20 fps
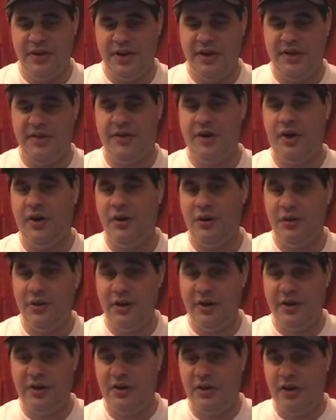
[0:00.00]
In a
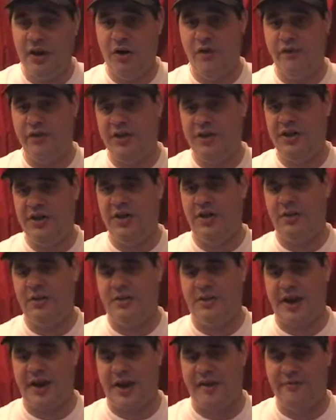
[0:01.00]
little over the year
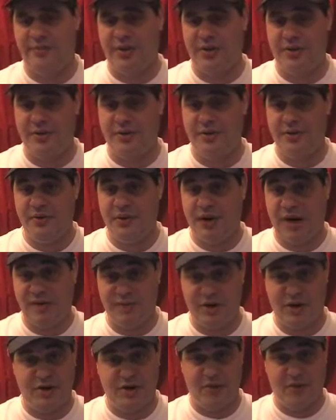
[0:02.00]
that I've been
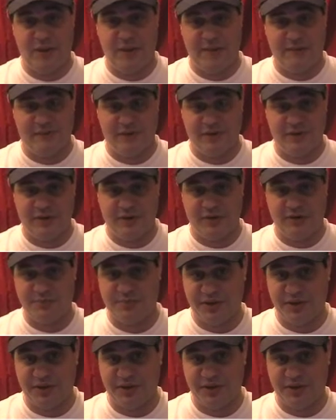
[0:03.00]
on the web for years,